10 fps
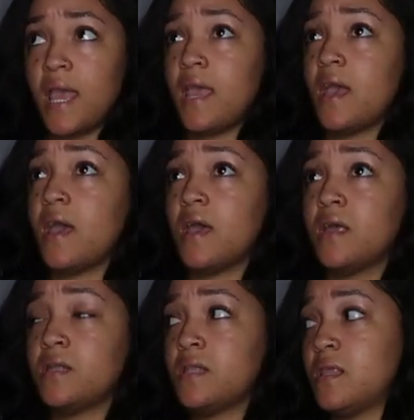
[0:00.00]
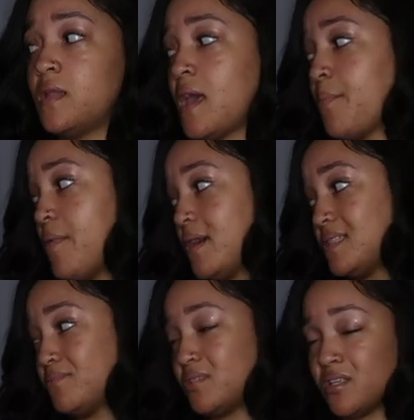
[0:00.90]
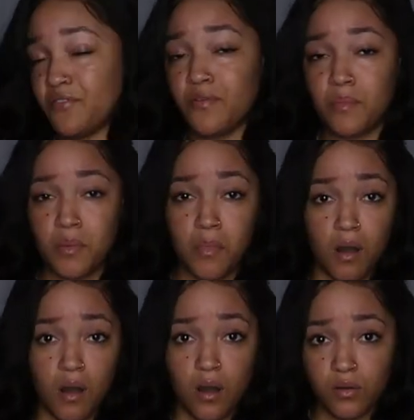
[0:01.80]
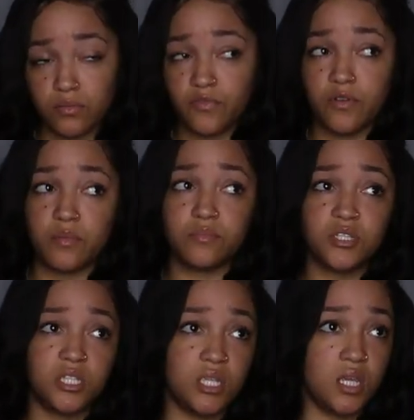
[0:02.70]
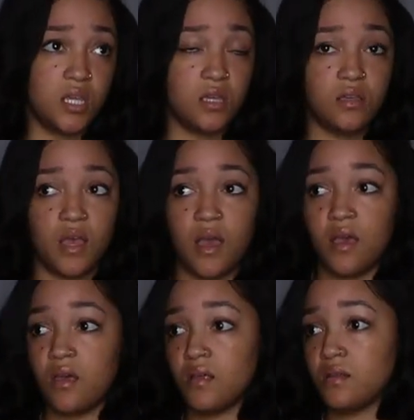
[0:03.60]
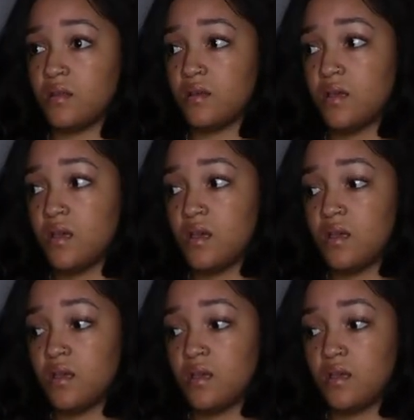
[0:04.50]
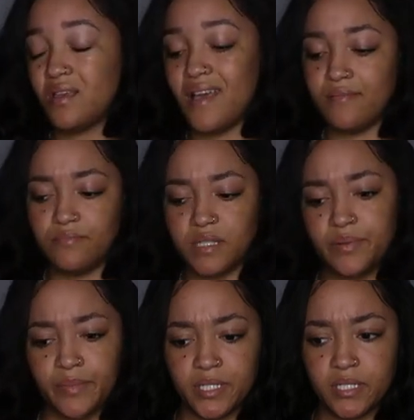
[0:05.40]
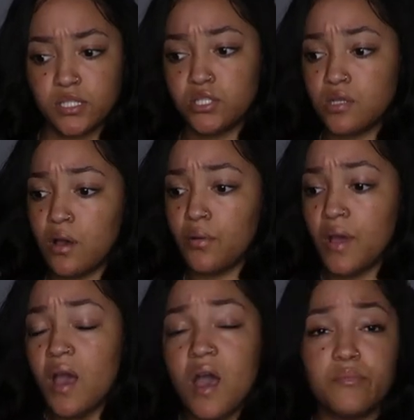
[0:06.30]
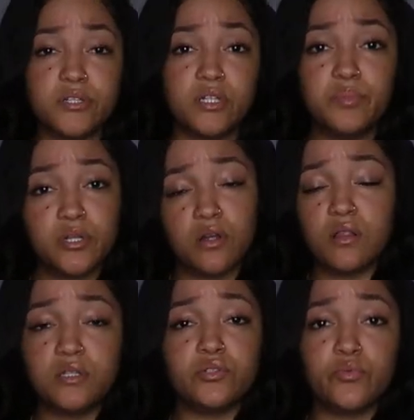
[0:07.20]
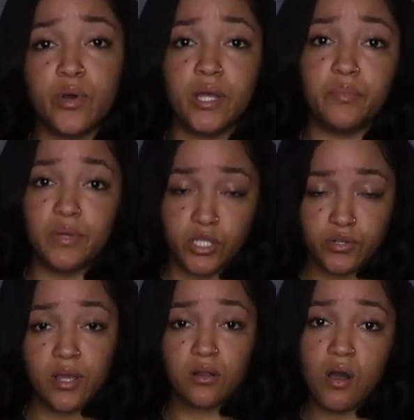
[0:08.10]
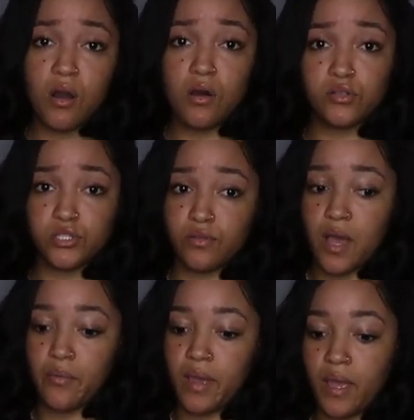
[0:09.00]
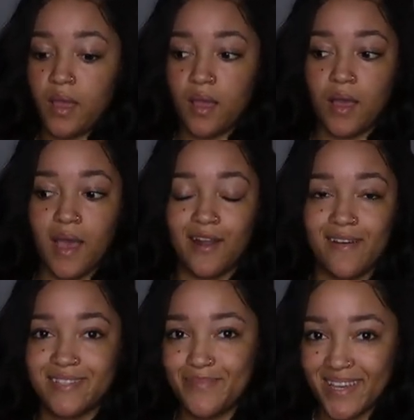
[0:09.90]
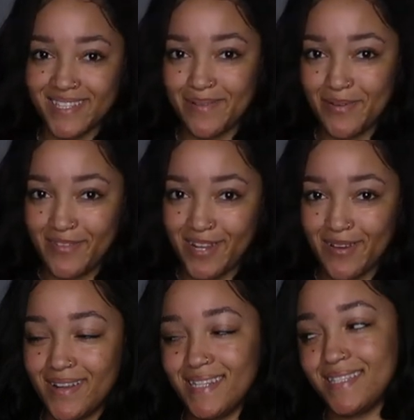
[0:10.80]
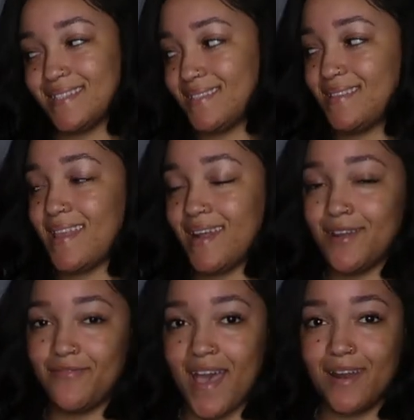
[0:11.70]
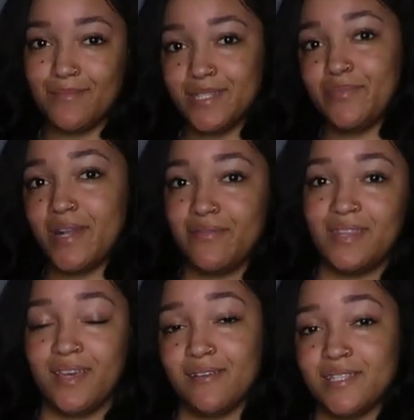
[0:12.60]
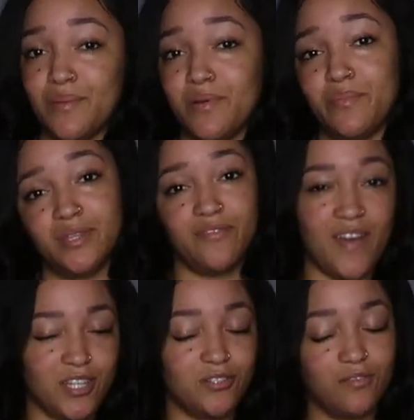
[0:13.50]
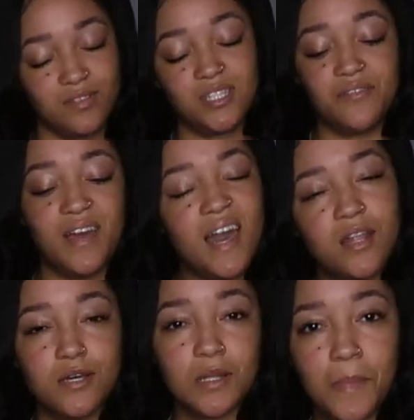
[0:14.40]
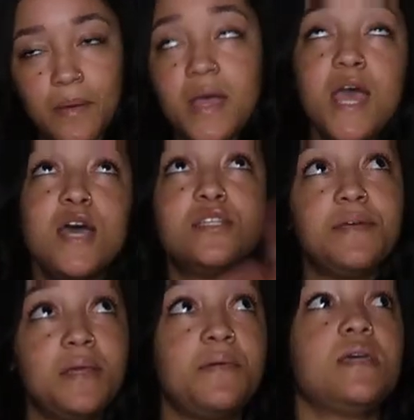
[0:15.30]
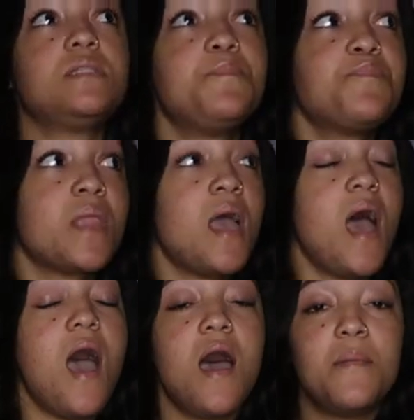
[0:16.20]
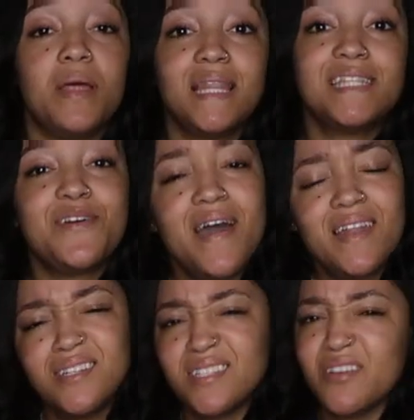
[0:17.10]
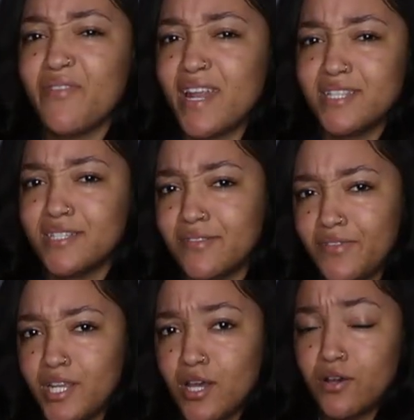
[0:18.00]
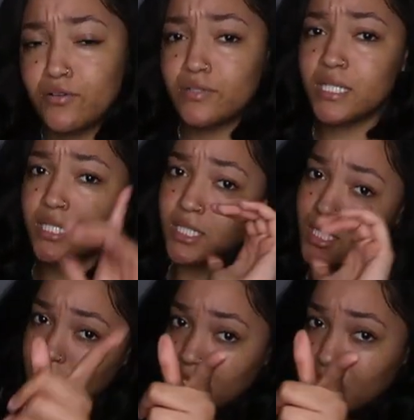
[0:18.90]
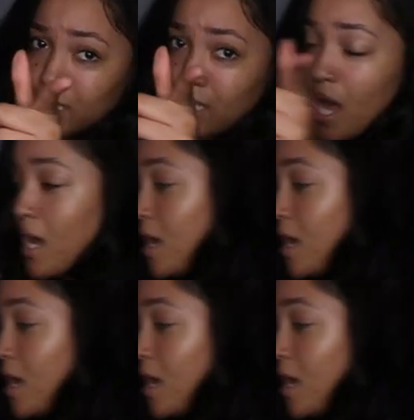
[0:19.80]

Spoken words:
and then I bought some stuff from the mall from Chic, and yeah, that's pretty much it. So I'm just gonna put it all into one big try on haul, so that way I don't have to make a separate video and not enough items to put everything else separate, but the Fashion Nova stuff, I got a good amount. So anyways, let's go ahead and just get right into the video. Yeah.